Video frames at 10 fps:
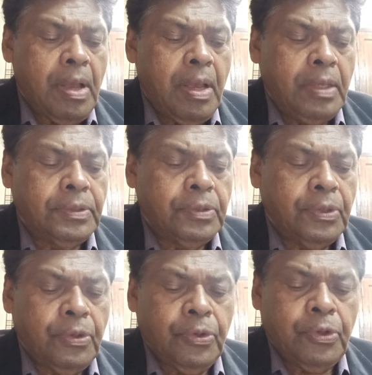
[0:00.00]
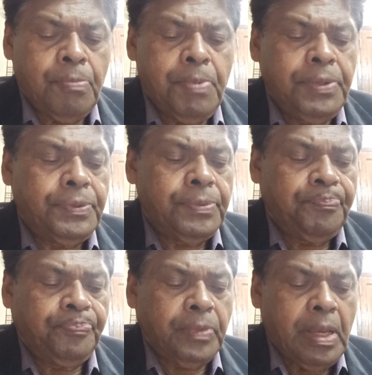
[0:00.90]
as qubits
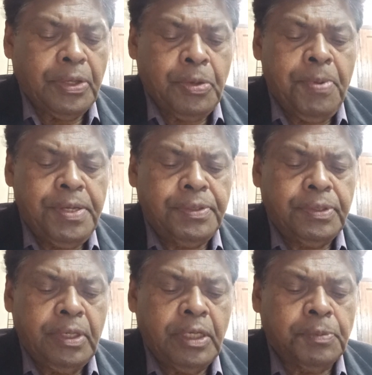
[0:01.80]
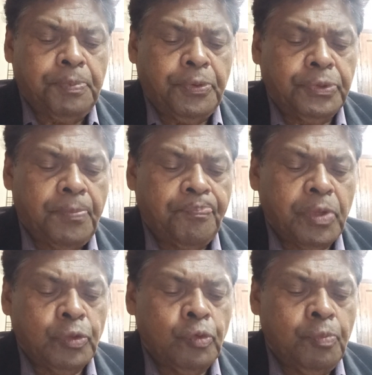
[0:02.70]
expose
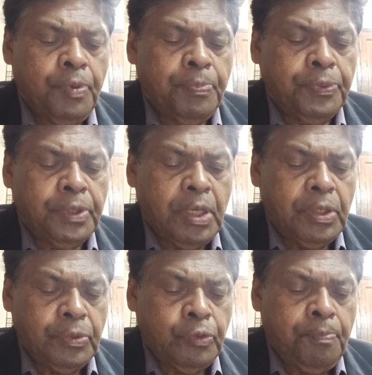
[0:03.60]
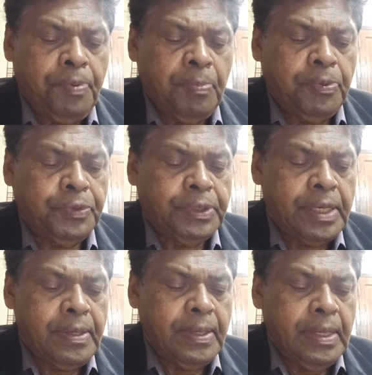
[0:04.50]

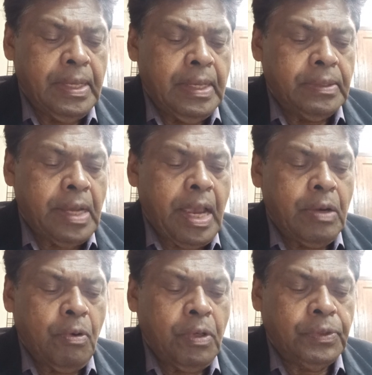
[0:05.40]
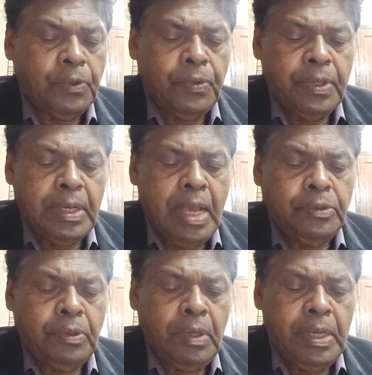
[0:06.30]
superposition, they can also
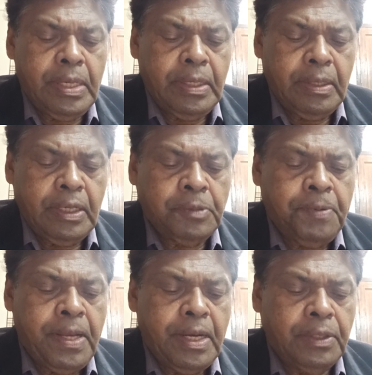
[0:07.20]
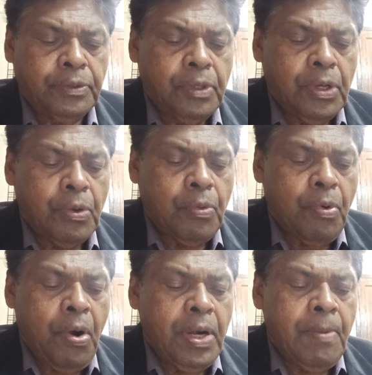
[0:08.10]
naturally experience
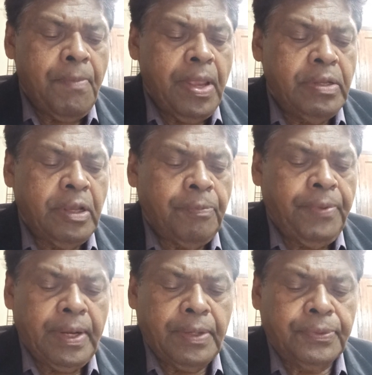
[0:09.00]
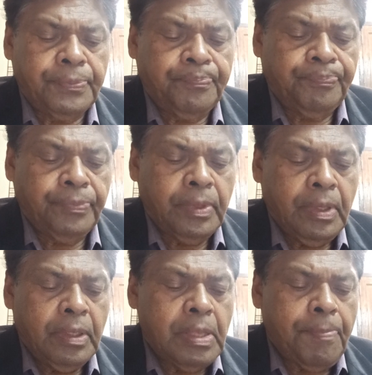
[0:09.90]
quantum interference,
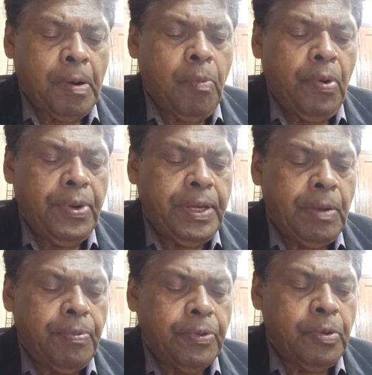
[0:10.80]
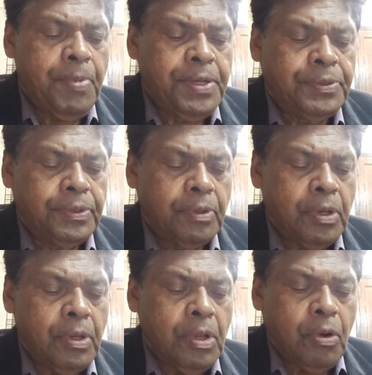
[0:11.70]
the probability of qubits
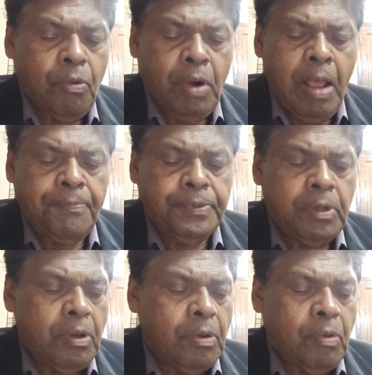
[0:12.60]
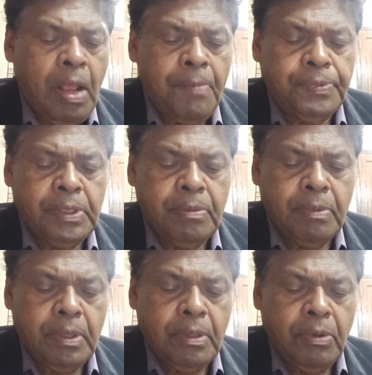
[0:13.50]
collapsing
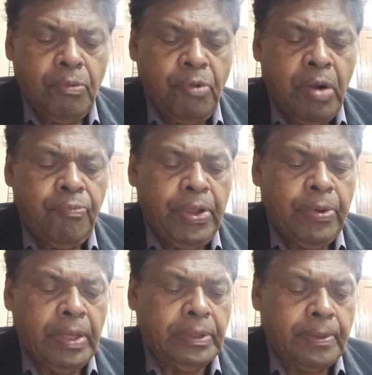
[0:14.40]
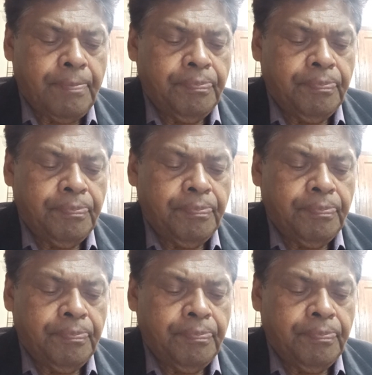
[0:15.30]
one way or other.